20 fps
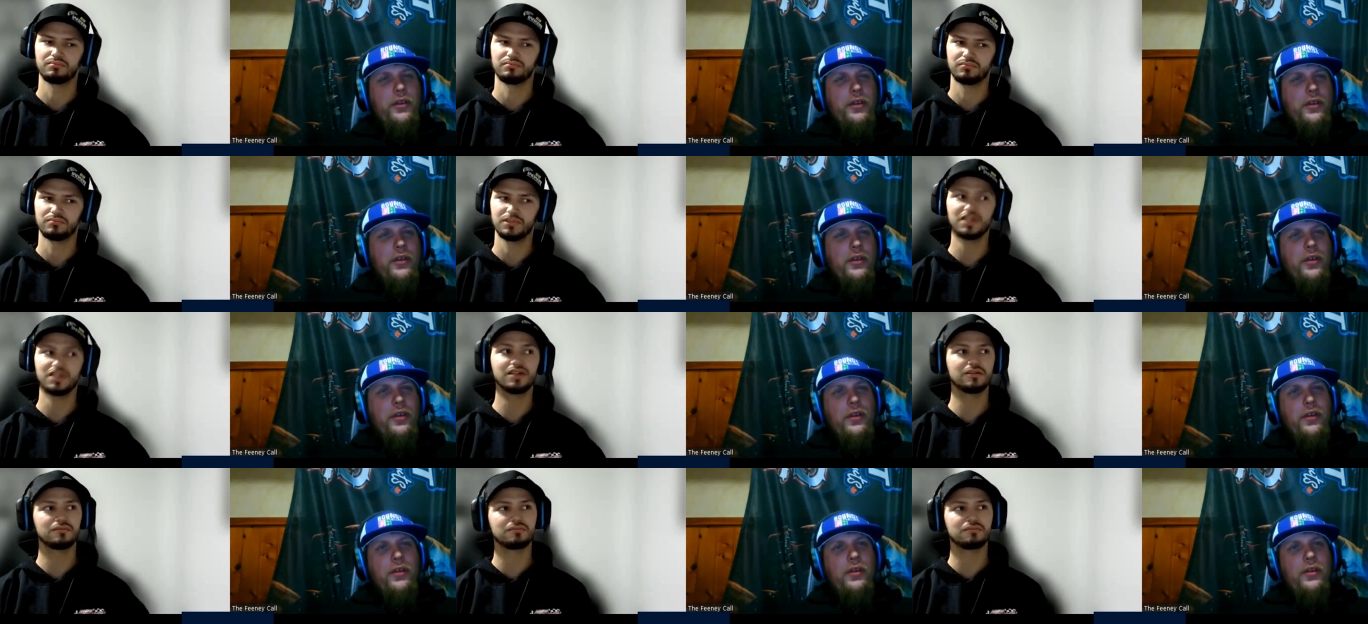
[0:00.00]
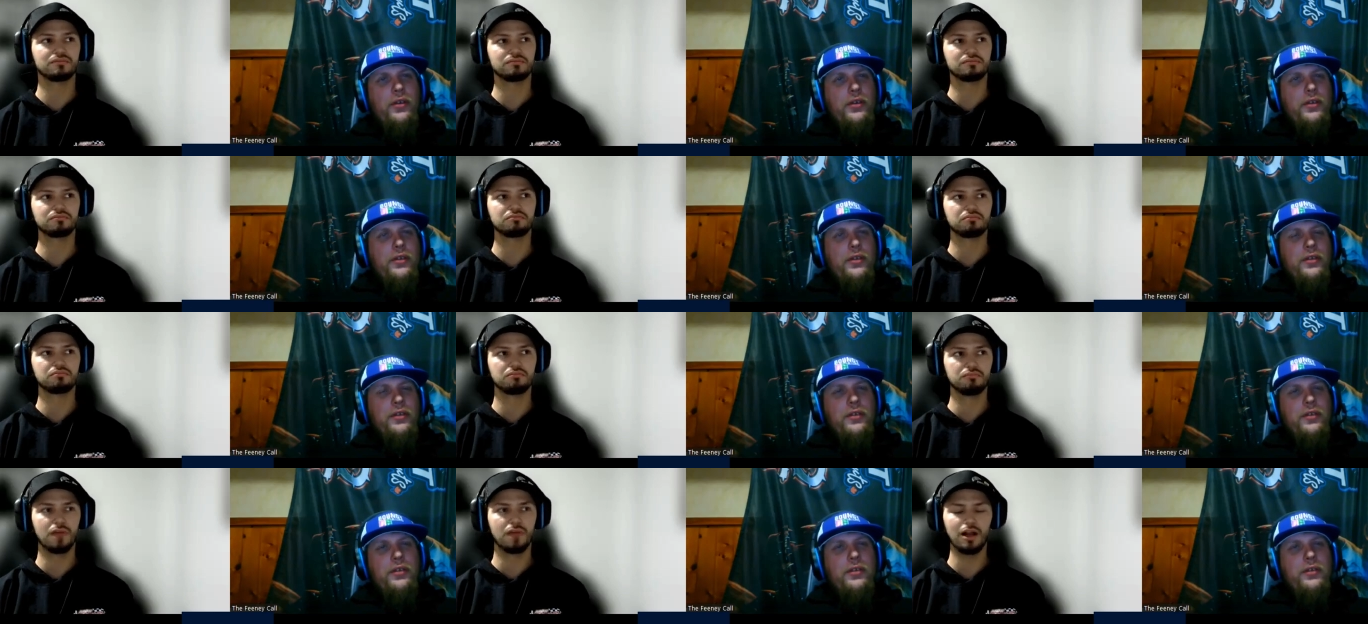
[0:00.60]
Speaker 1: yeah,
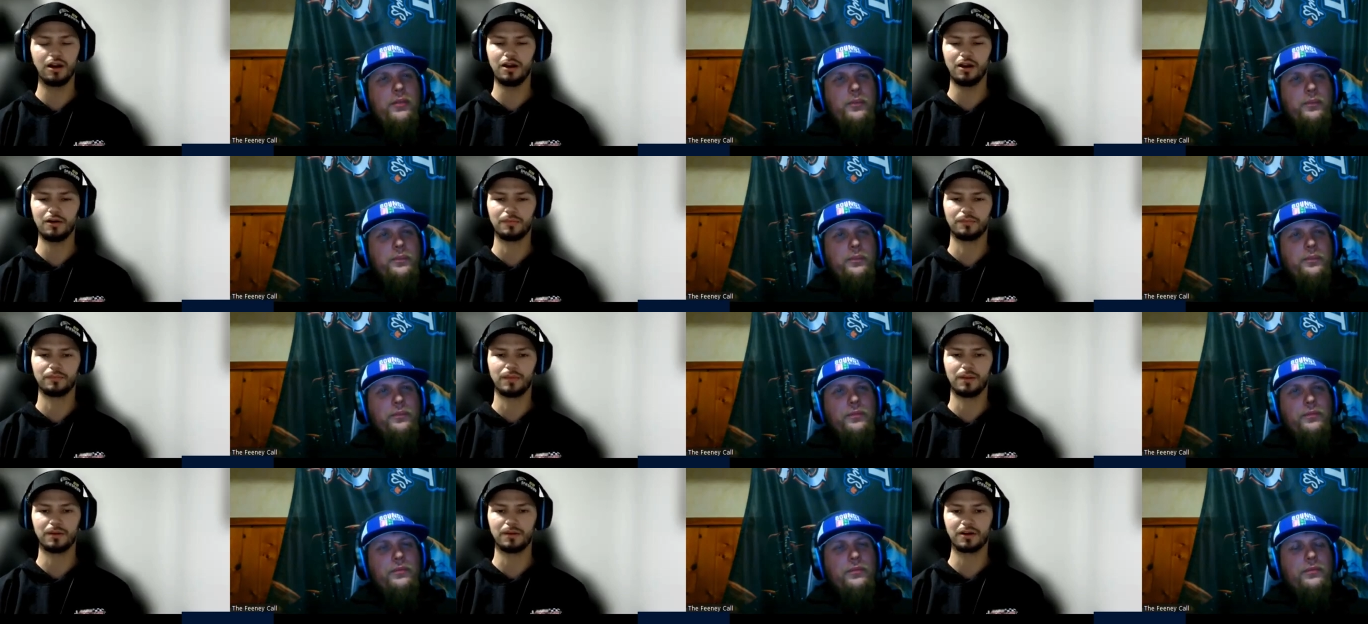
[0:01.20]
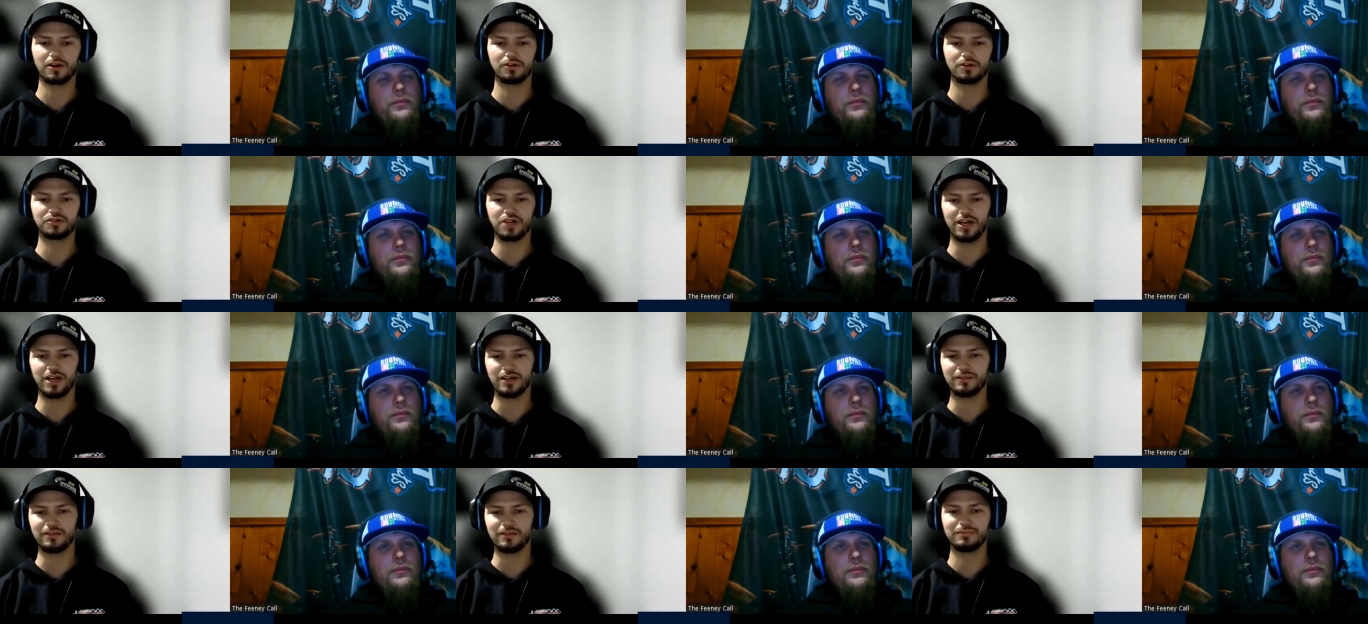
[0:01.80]
I don't know. Maybe I'll go
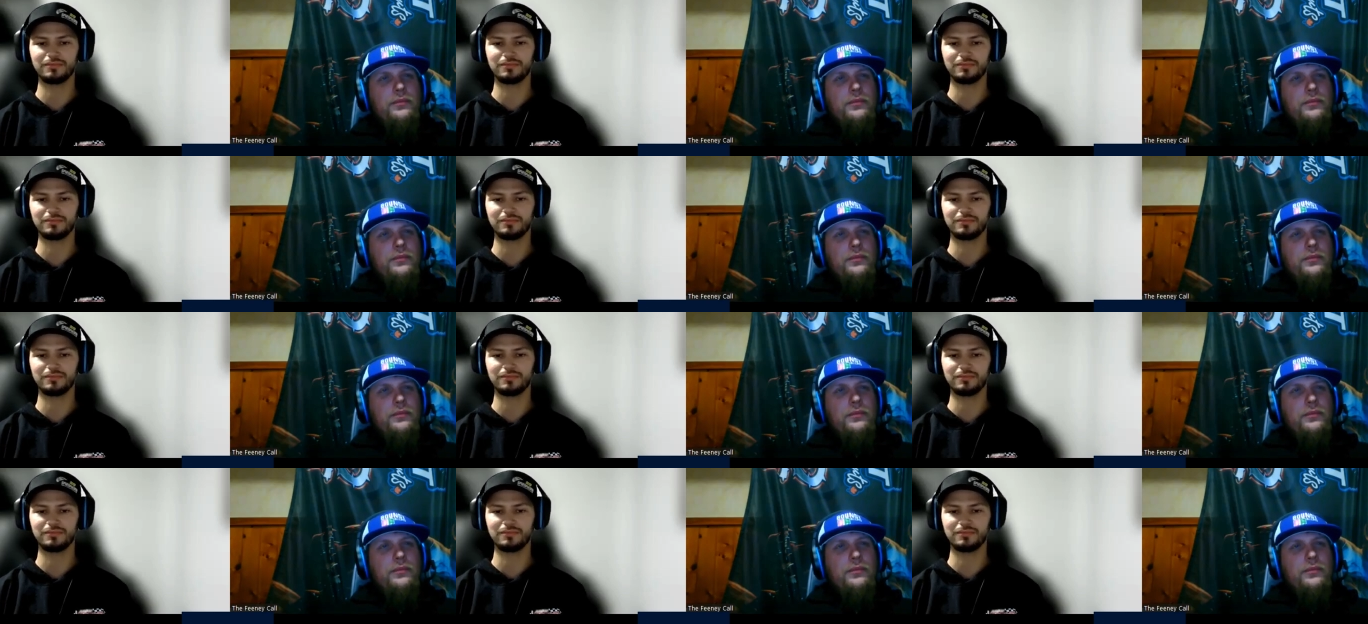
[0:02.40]
try it.